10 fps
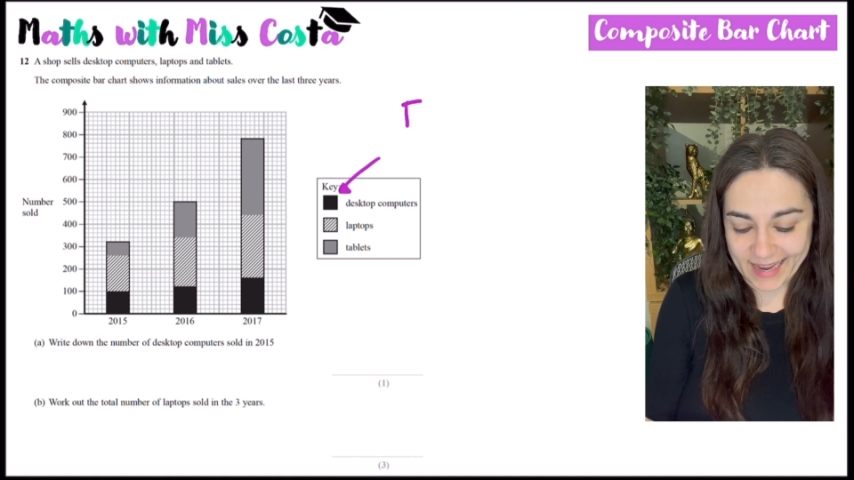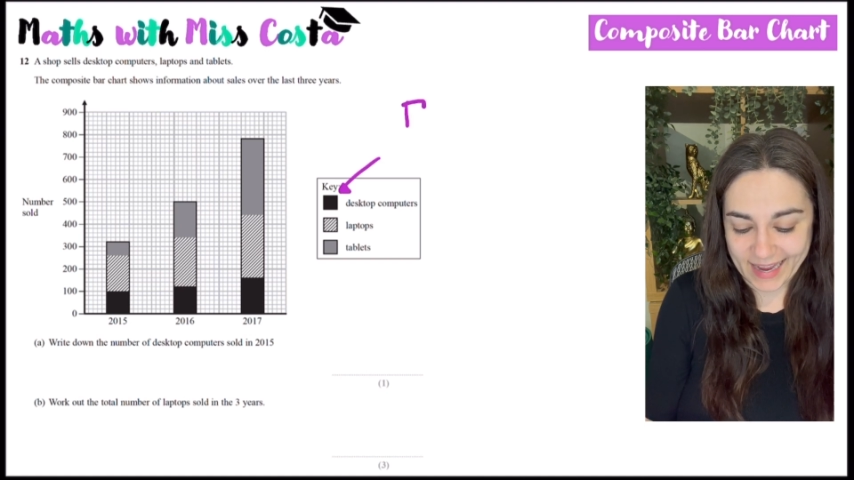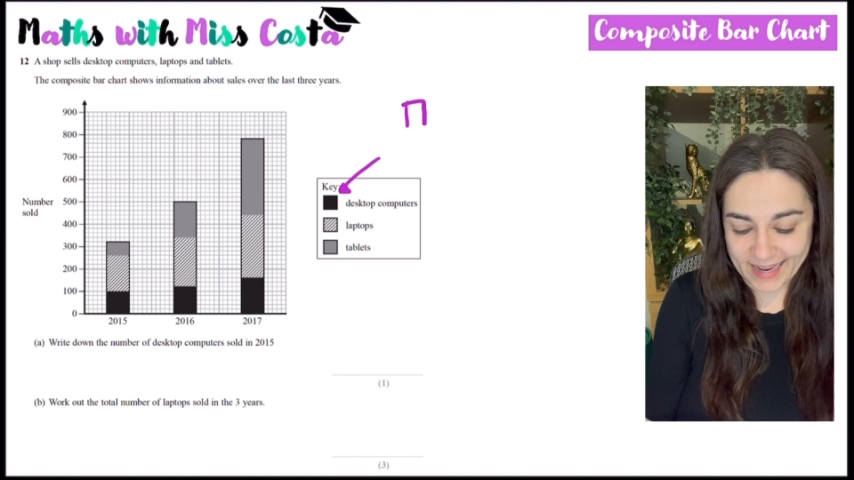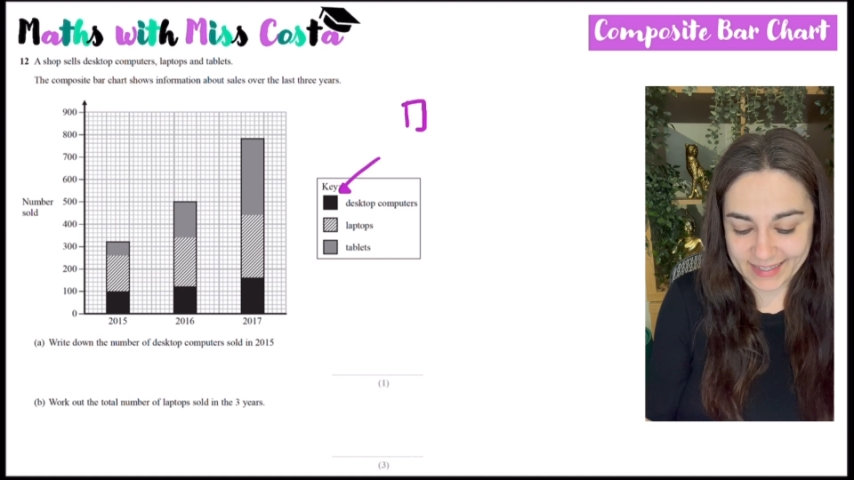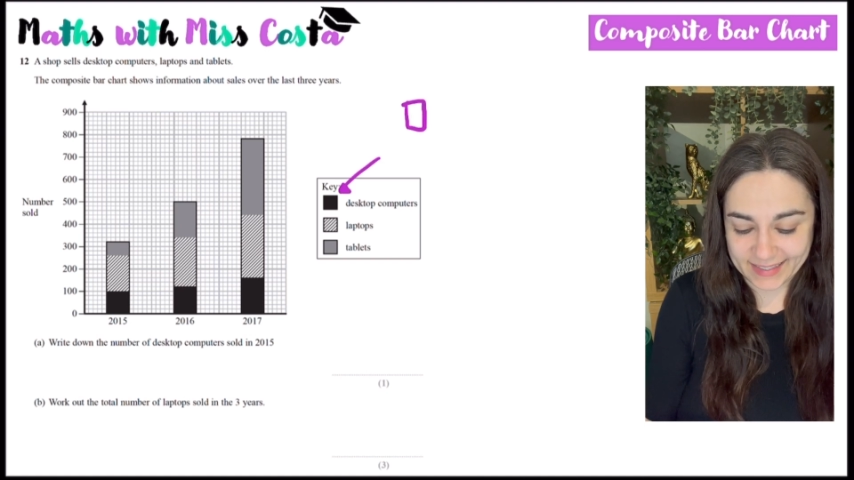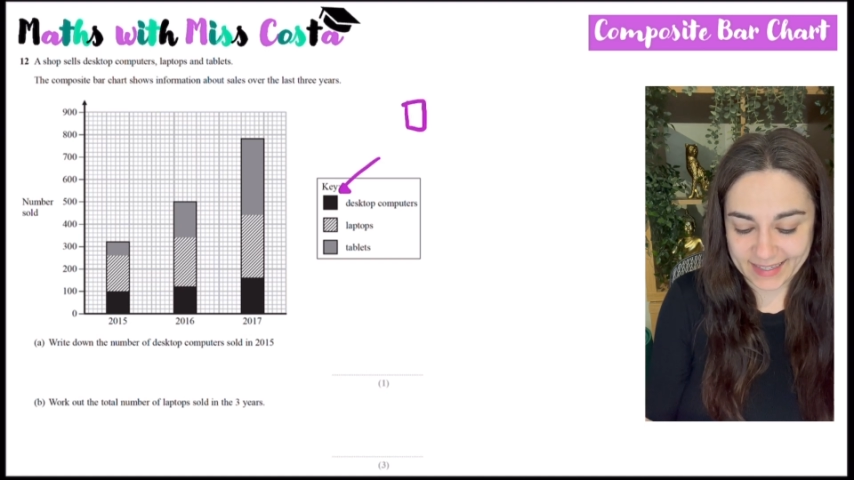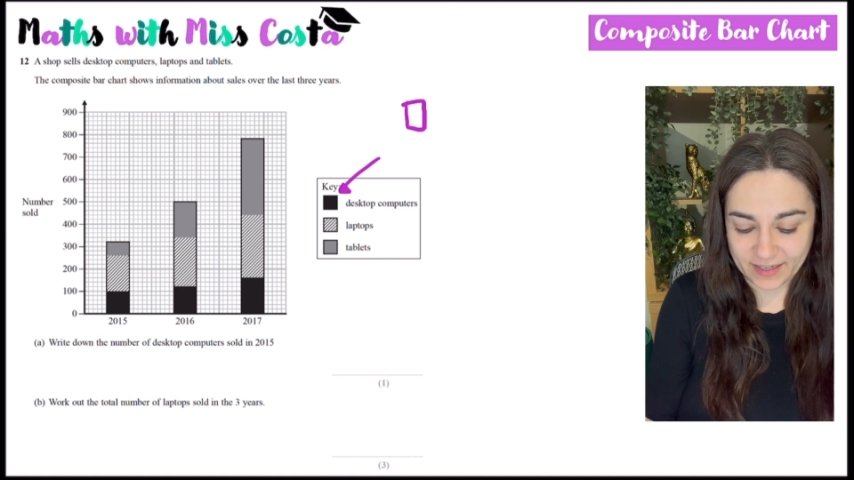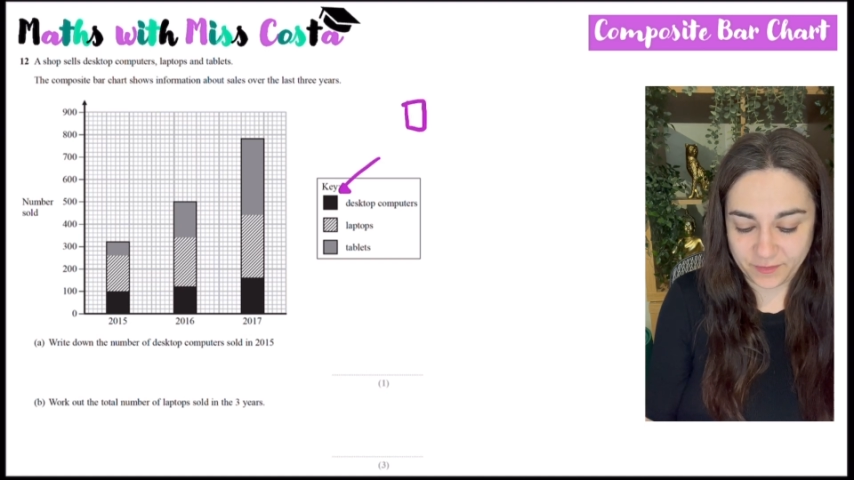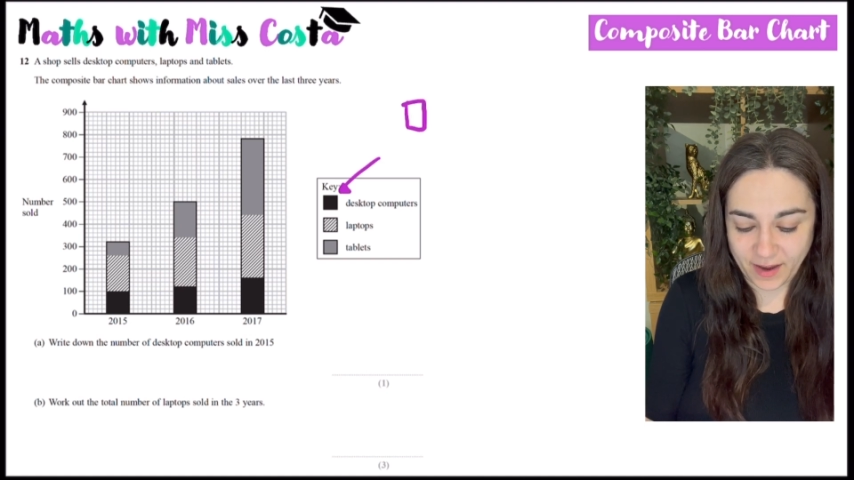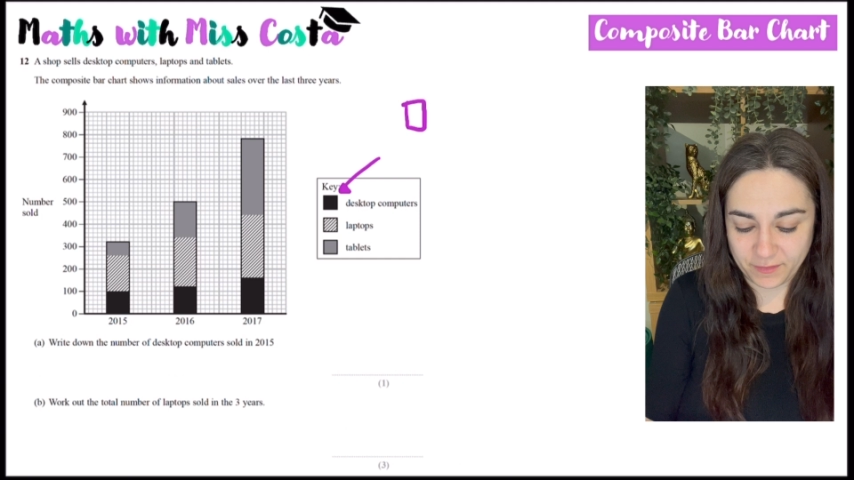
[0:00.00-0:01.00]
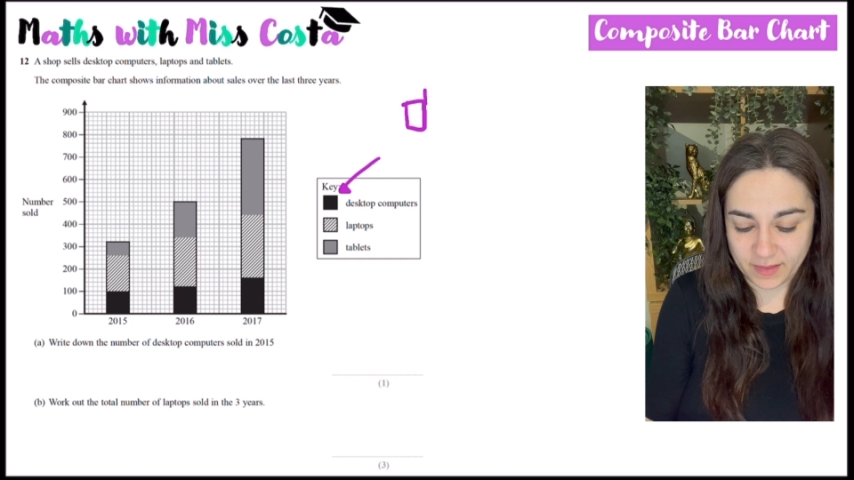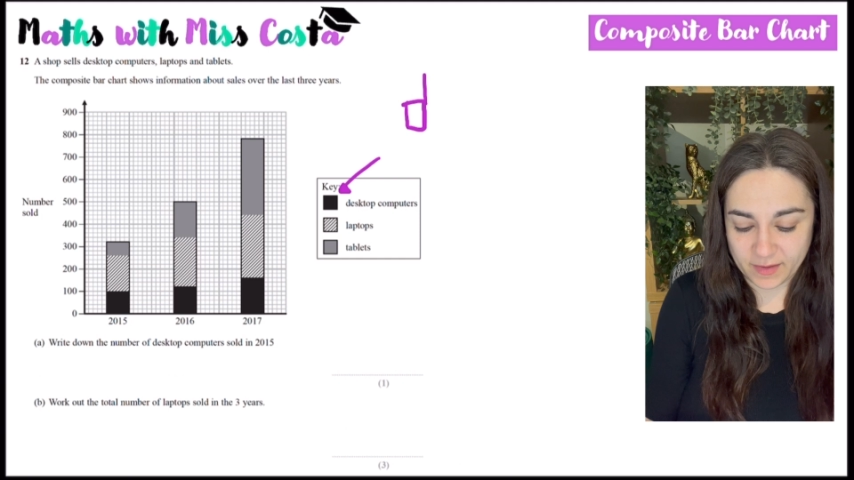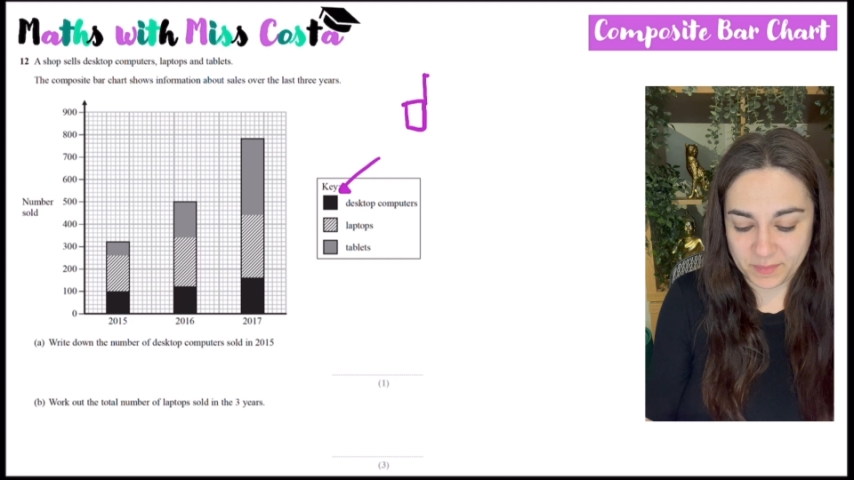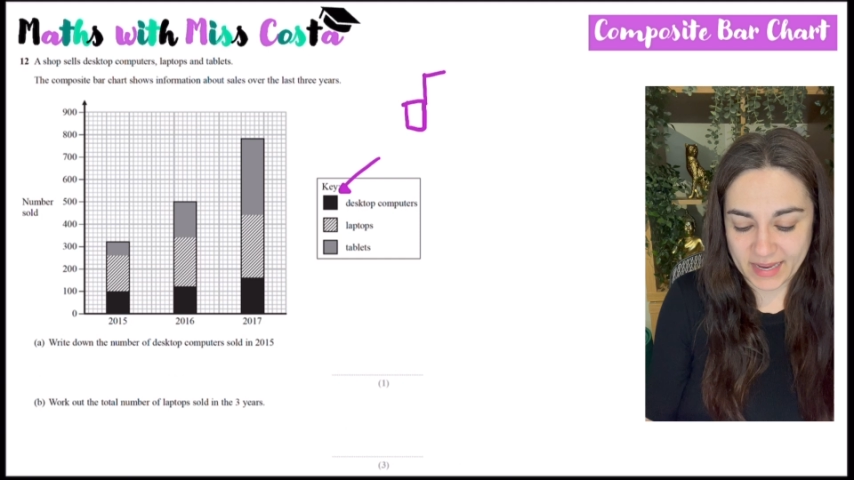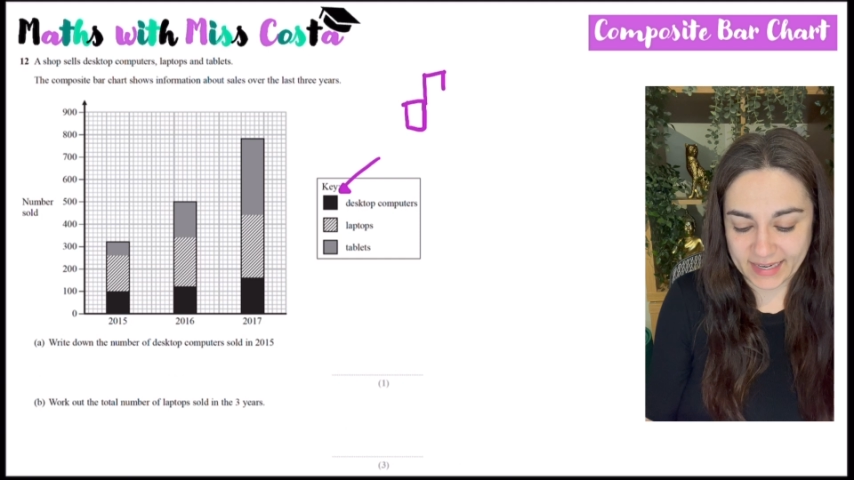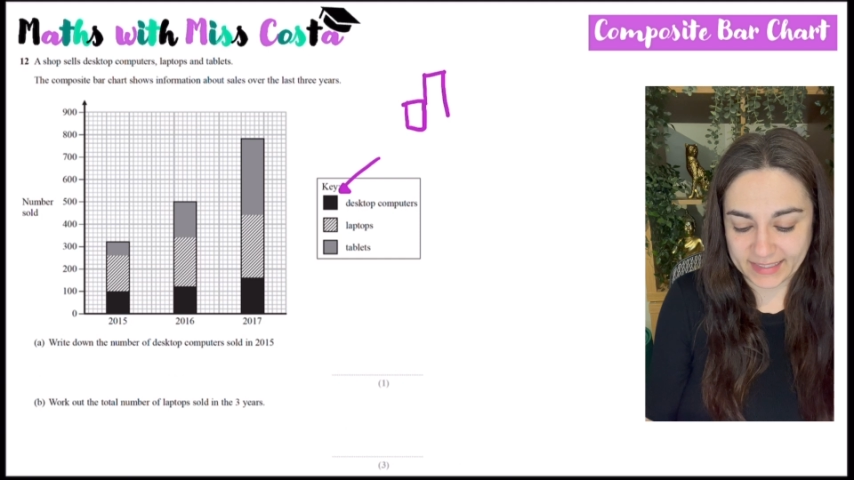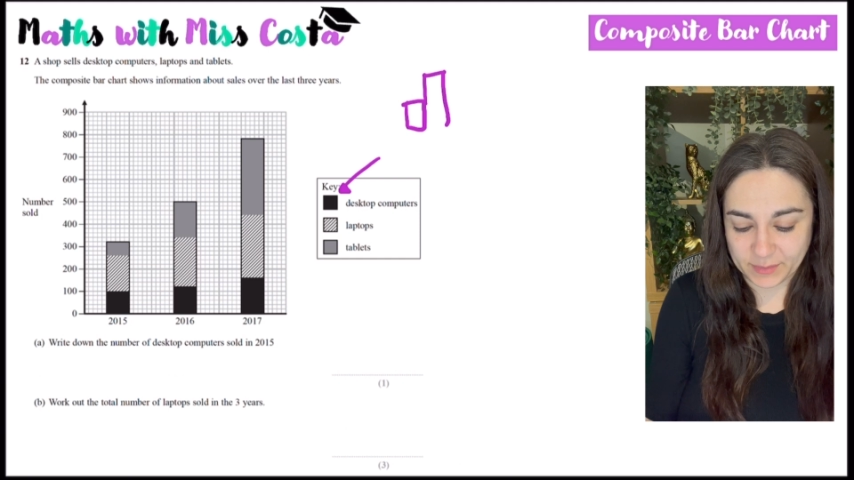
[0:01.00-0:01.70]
And instead of having them next